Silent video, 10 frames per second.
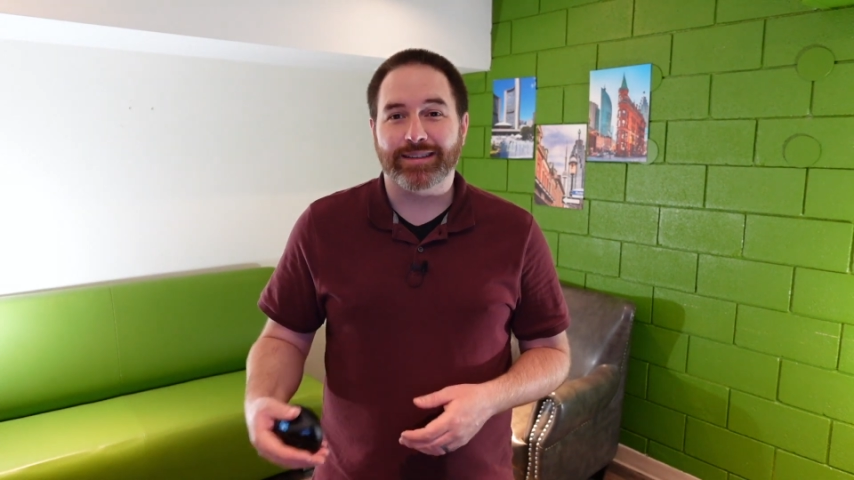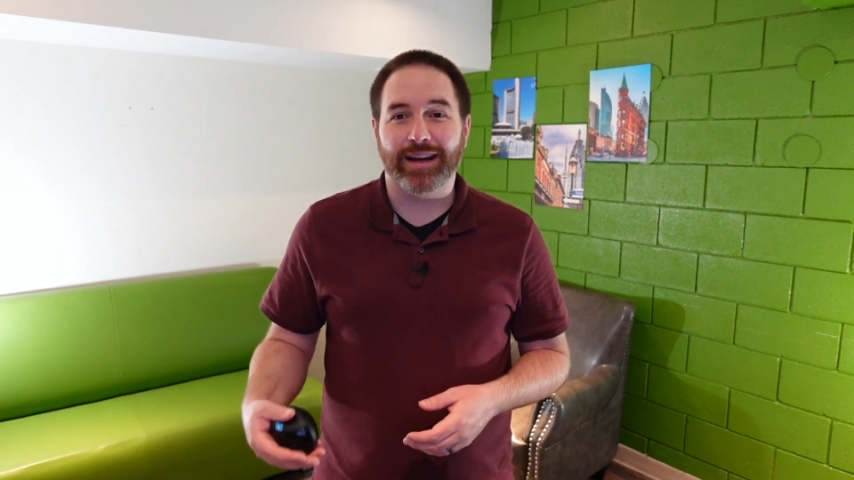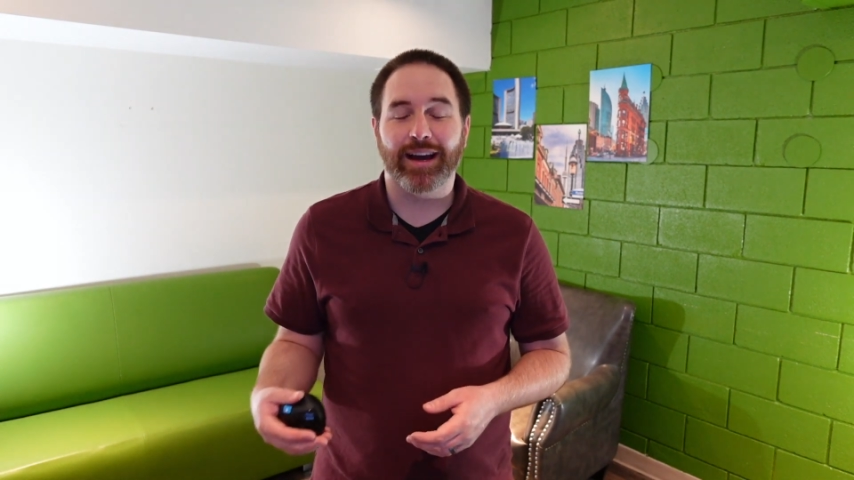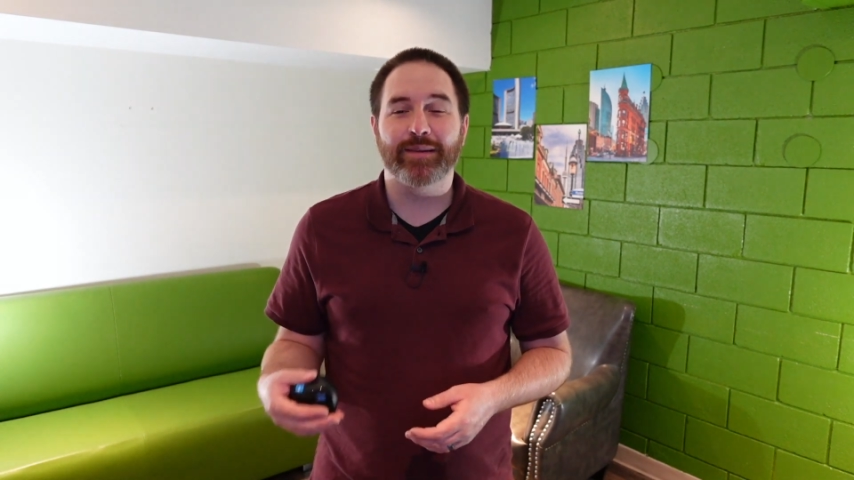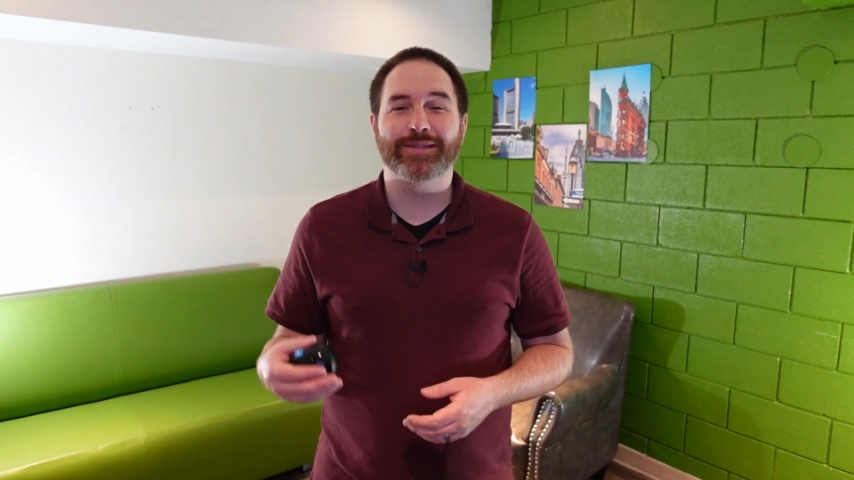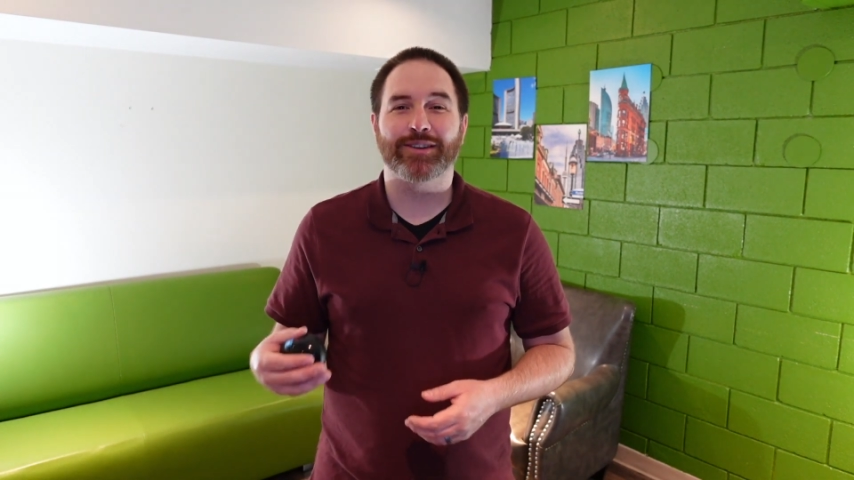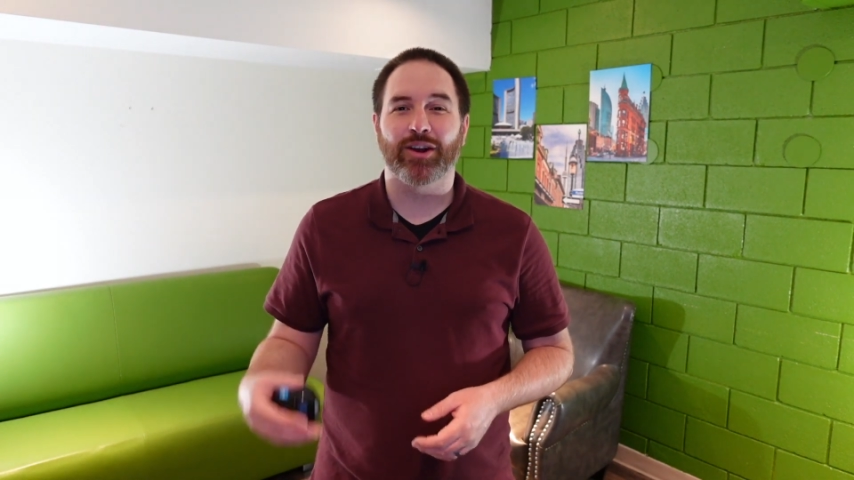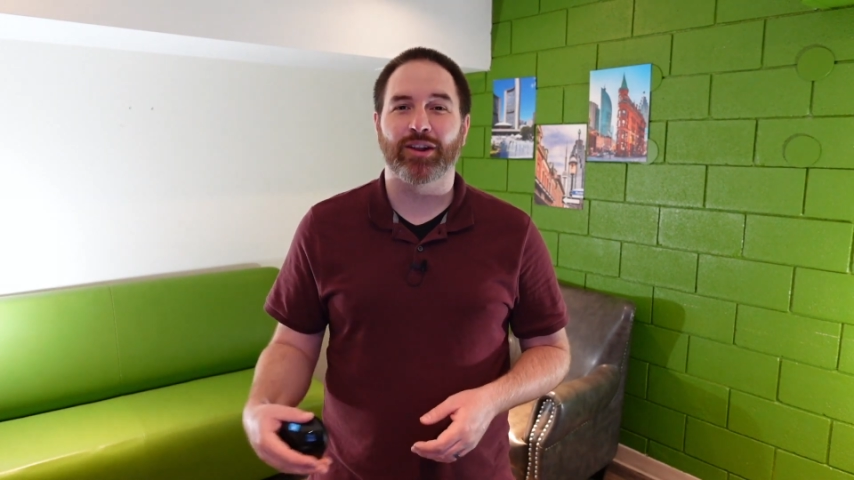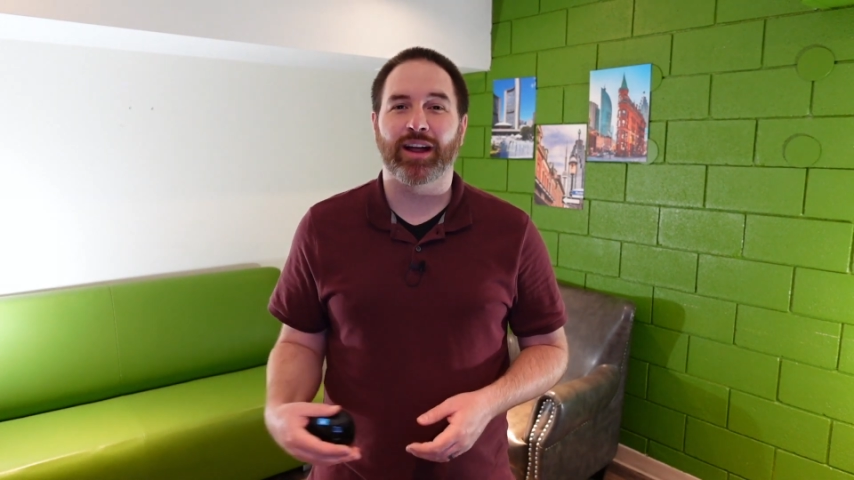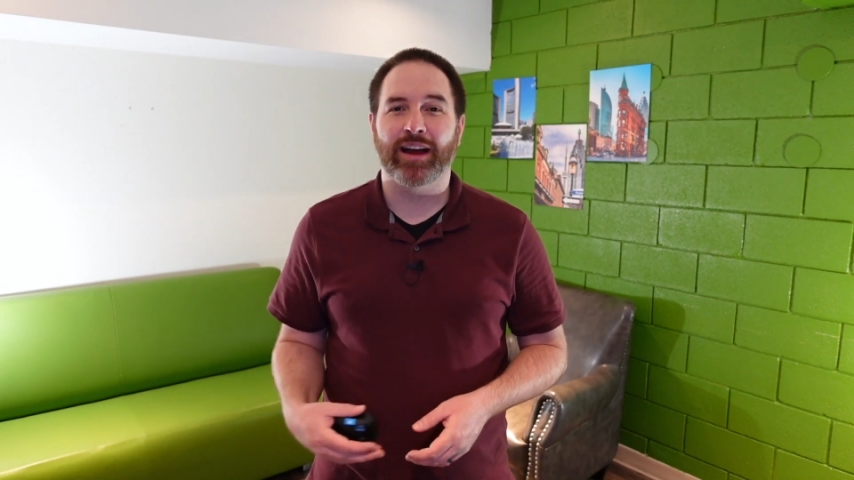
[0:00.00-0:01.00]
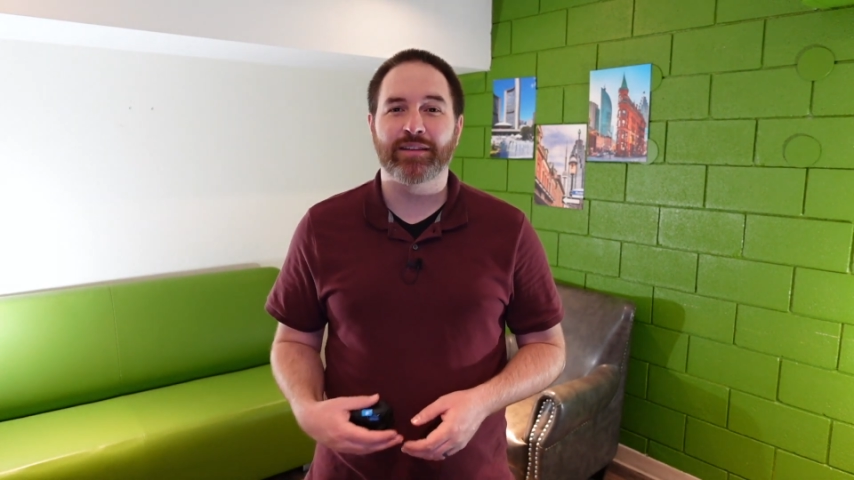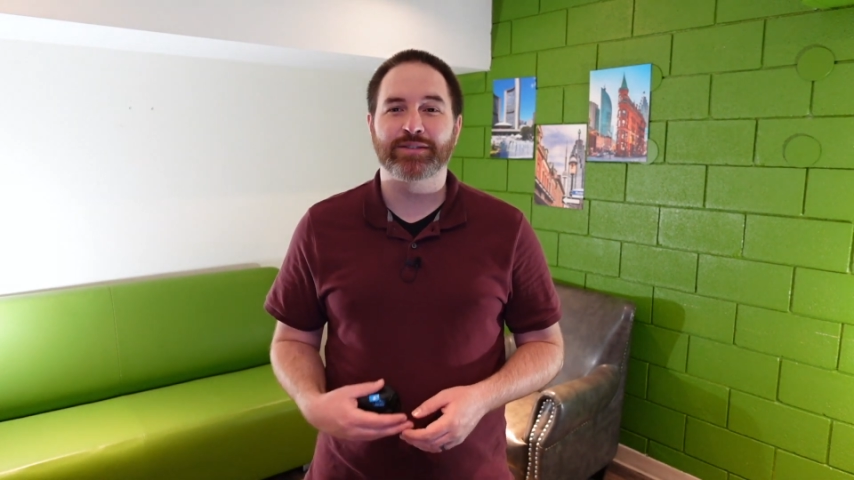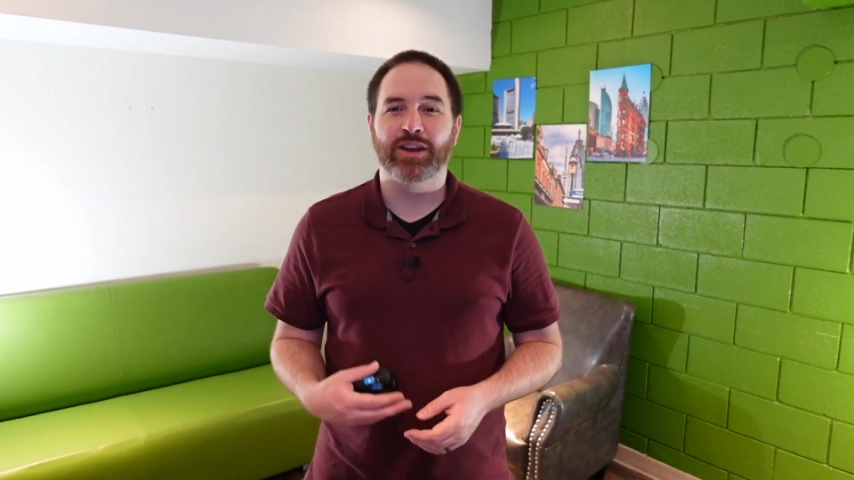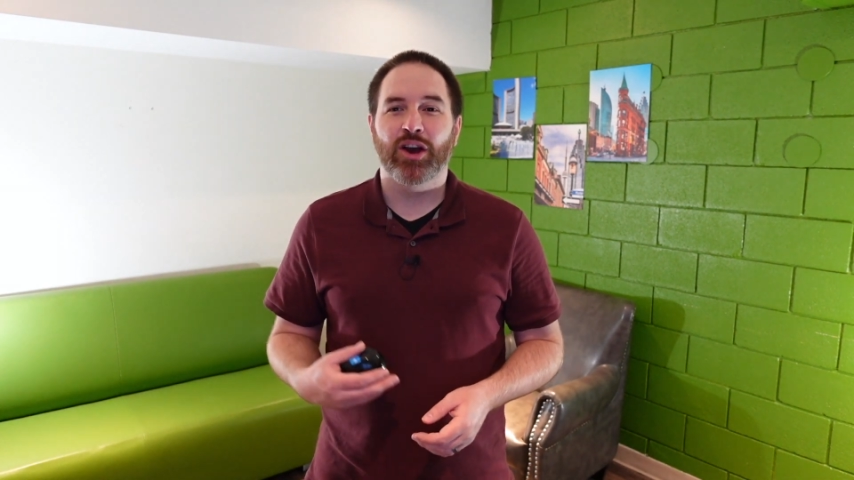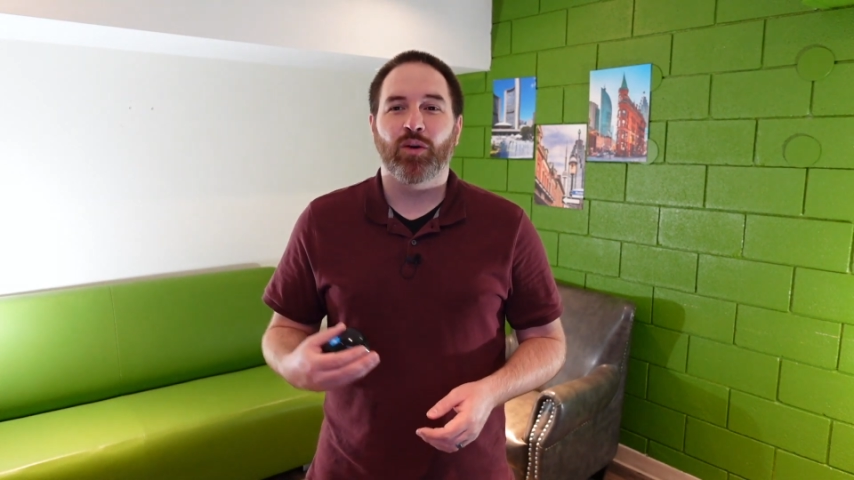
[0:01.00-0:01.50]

times in our lives